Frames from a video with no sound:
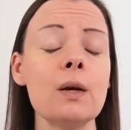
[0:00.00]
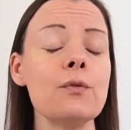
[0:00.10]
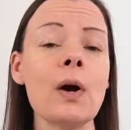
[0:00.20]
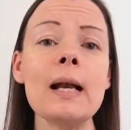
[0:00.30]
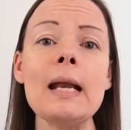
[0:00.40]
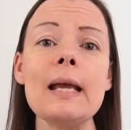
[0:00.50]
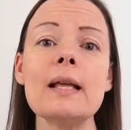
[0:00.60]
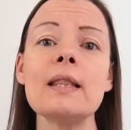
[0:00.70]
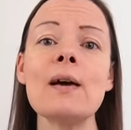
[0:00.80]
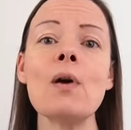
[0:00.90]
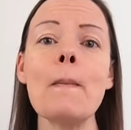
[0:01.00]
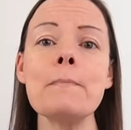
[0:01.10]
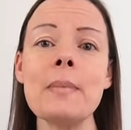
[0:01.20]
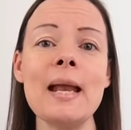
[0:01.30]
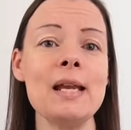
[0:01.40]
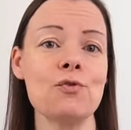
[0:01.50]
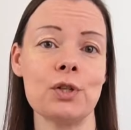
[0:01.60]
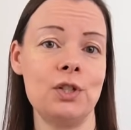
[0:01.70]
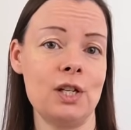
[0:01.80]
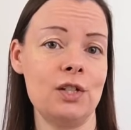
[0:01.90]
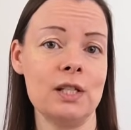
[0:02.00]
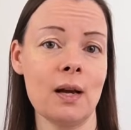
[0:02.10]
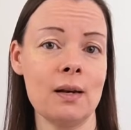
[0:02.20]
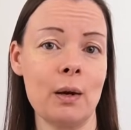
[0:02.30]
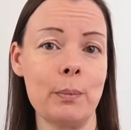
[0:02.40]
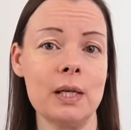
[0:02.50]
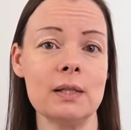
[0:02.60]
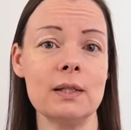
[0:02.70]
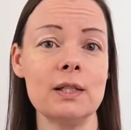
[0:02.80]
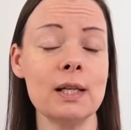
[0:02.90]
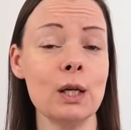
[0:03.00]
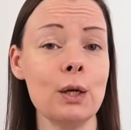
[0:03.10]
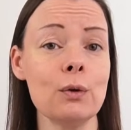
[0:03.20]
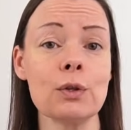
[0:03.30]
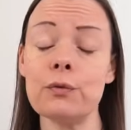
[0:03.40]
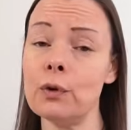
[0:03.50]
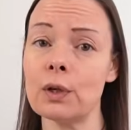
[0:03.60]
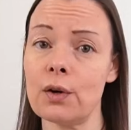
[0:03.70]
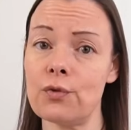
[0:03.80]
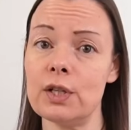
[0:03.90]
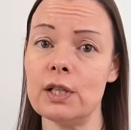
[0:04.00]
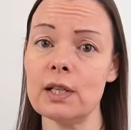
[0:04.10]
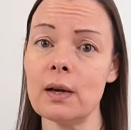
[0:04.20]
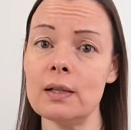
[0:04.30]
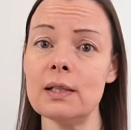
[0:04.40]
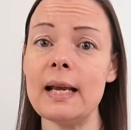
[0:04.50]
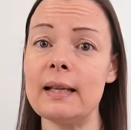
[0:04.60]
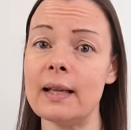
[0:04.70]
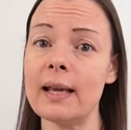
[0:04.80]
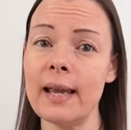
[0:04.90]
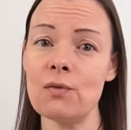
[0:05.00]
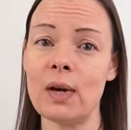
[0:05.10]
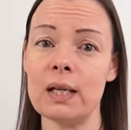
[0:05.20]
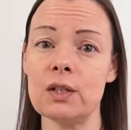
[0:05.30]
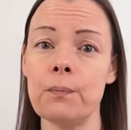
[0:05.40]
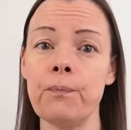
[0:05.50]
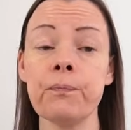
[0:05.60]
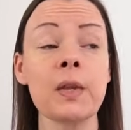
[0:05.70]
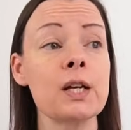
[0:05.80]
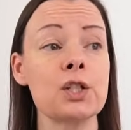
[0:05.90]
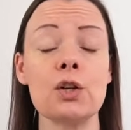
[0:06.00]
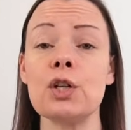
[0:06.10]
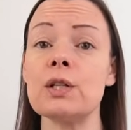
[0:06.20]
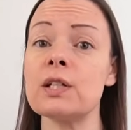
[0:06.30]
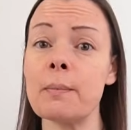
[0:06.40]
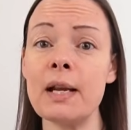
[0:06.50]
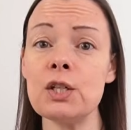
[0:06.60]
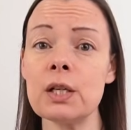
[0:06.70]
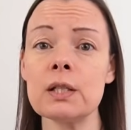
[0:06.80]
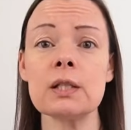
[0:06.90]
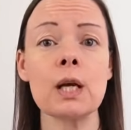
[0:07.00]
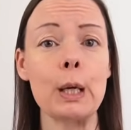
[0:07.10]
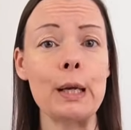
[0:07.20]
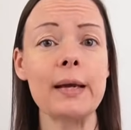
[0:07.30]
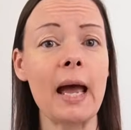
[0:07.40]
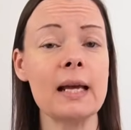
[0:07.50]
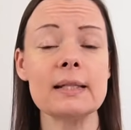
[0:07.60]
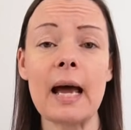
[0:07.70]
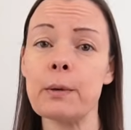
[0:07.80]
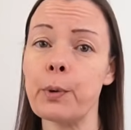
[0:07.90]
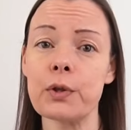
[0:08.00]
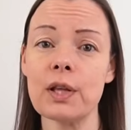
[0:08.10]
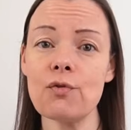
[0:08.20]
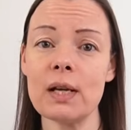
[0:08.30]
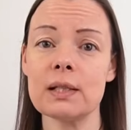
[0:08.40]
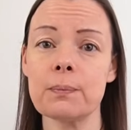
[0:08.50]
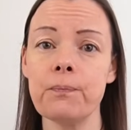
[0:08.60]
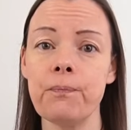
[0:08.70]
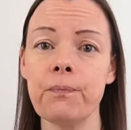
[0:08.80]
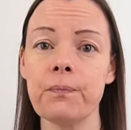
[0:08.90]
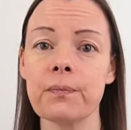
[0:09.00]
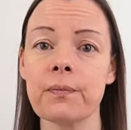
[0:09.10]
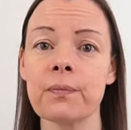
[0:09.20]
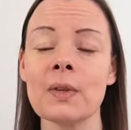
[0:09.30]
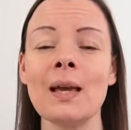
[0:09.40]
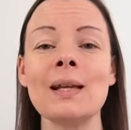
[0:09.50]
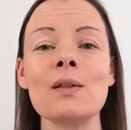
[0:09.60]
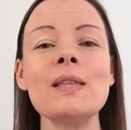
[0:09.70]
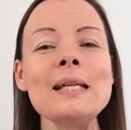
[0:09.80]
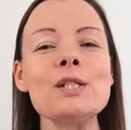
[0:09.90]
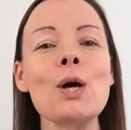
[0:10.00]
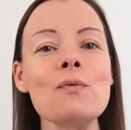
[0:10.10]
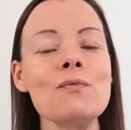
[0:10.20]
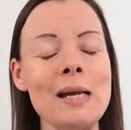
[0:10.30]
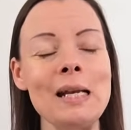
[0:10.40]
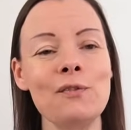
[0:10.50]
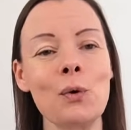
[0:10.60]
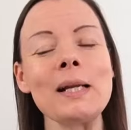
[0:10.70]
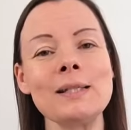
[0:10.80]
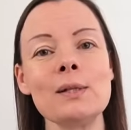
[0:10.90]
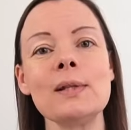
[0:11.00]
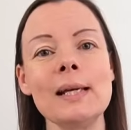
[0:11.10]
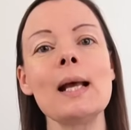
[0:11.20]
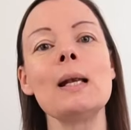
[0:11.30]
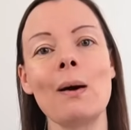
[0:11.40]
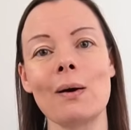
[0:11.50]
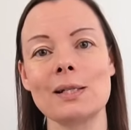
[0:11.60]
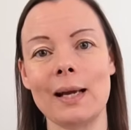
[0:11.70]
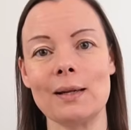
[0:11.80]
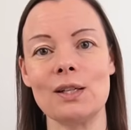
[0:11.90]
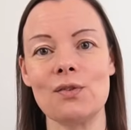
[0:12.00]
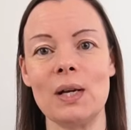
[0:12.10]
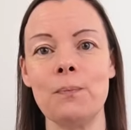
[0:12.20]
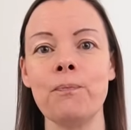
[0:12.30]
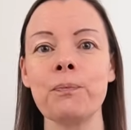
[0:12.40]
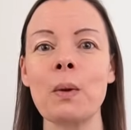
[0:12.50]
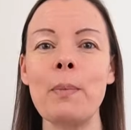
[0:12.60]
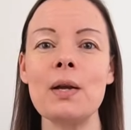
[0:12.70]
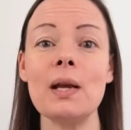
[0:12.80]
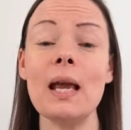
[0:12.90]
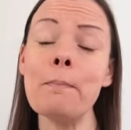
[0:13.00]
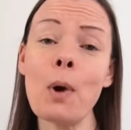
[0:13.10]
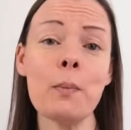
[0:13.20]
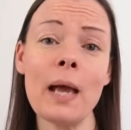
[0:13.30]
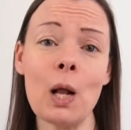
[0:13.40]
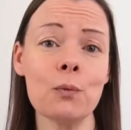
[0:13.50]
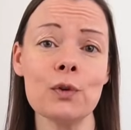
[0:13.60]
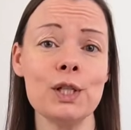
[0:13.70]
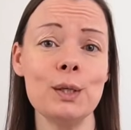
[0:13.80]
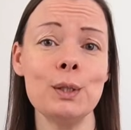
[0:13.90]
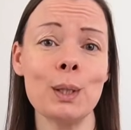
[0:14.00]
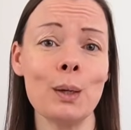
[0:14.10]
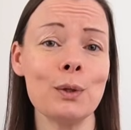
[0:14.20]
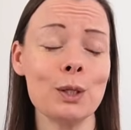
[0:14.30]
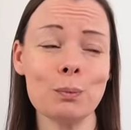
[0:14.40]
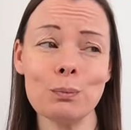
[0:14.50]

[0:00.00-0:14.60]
Finally, there are many cross-stitch design companies that include full coverage designs in their kit range, such as Dimensions, Luca S and Bothy Threads. Now these don't really fall into the large category, but it might be helpful to you to know that